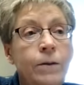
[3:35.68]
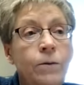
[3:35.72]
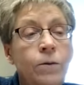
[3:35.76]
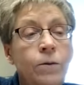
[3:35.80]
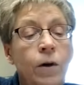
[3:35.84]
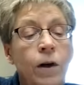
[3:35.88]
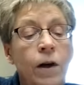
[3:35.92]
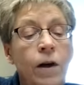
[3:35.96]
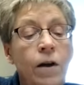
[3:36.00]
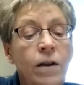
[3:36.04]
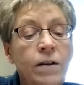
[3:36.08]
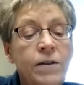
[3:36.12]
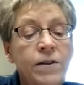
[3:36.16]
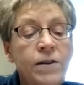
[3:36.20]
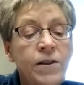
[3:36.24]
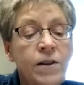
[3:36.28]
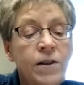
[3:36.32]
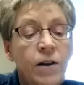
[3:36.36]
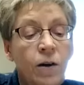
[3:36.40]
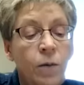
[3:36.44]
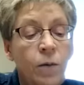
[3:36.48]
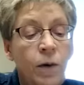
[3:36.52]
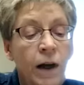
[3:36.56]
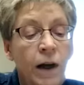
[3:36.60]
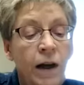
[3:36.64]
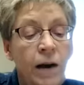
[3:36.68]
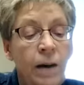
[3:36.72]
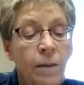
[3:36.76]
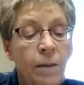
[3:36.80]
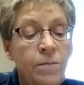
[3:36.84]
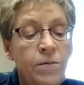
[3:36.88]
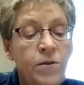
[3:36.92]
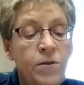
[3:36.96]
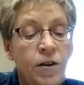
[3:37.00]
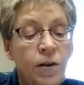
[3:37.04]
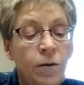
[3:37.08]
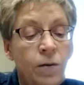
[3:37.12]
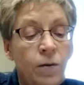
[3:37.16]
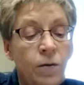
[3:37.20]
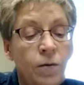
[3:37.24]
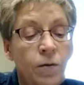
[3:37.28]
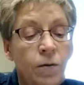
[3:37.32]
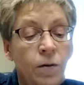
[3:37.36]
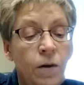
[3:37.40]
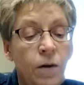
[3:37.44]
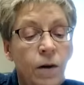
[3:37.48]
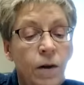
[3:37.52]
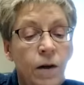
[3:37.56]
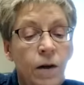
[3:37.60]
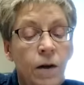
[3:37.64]
What else are we up to?
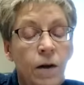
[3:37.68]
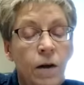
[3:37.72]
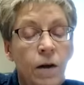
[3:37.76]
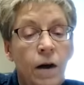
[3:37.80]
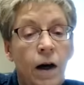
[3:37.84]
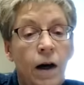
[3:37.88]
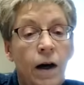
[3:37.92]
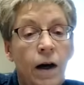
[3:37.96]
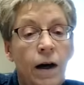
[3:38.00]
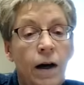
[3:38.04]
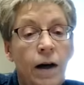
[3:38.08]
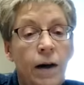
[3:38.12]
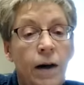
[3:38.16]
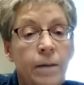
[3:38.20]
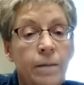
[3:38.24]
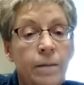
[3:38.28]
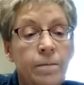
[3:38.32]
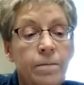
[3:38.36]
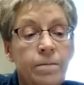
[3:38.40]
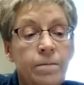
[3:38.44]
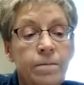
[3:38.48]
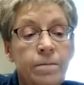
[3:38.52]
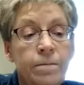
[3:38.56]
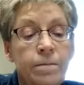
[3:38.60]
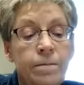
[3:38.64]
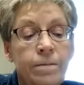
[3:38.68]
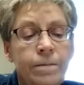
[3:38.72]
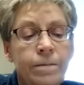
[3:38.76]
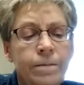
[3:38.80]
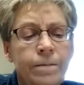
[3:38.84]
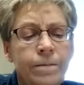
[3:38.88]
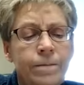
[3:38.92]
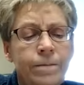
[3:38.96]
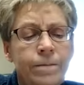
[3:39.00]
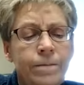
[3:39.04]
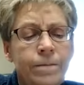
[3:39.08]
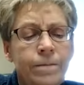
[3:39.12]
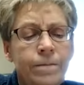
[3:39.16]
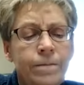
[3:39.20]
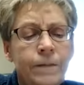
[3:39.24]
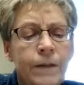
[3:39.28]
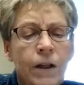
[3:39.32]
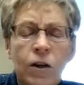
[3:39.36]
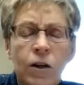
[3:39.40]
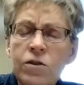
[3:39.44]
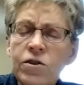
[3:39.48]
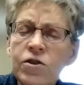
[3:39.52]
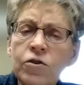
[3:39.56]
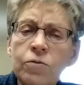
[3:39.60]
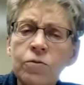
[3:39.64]

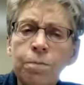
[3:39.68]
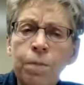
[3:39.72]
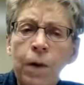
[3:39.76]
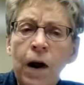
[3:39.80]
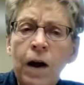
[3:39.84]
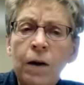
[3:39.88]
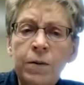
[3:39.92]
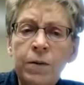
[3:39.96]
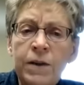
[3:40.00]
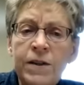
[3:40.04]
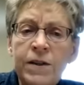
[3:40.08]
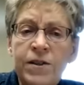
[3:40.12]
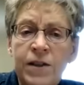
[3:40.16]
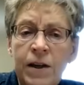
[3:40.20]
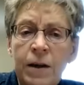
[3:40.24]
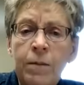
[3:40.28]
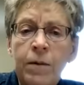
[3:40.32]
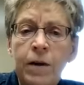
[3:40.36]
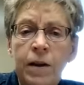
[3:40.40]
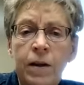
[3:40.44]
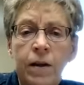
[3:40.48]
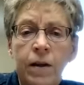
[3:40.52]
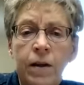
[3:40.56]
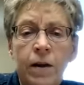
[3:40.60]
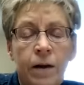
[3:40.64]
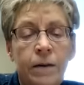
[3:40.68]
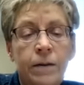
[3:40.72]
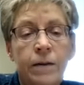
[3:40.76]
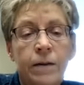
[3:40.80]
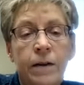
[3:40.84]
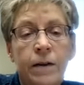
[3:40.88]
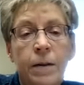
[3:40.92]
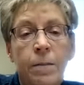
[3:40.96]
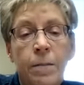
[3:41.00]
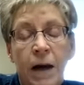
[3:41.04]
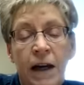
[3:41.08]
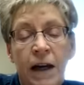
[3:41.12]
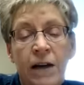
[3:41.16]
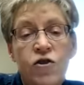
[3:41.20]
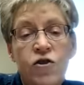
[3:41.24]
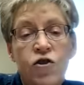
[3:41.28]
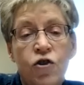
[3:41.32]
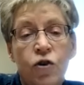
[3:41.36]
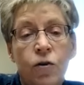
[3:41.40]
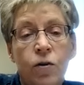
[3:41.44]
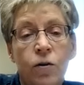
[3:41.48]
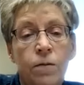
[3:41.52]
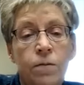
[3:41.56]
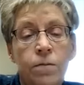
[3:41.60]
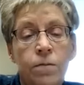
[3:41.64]
Those are probably some of the
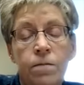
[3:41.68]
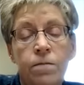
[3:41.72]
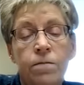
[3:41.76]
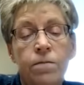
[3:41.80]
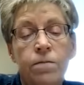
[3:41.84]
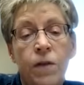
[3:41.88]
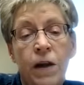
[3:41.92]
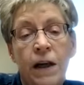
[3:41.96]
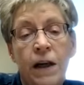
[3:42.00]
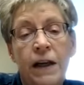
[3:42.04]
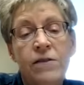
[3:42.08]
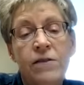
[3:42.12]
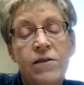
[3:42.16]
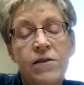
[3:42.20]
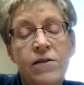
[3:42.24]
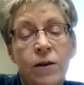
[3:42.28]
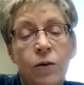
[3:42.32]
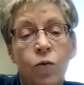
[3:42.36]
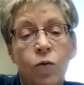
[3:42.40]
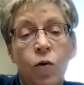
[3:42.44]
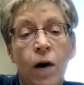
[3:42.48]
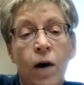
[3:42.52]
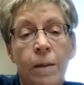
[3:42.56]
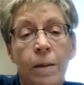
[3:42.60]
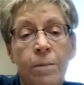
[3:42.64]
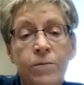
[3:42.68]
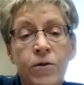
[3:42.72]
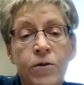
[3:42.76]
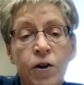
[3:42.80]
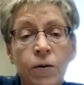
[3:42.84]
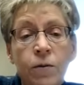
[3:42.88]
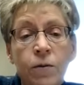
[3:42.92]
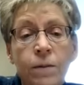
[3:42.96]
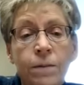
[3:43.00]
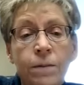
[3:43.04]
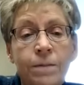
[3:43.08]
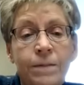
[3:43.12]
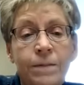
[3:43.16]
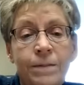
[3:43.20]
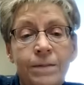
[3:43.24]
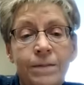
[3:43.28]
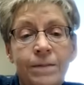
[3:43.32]
major things that we're up to.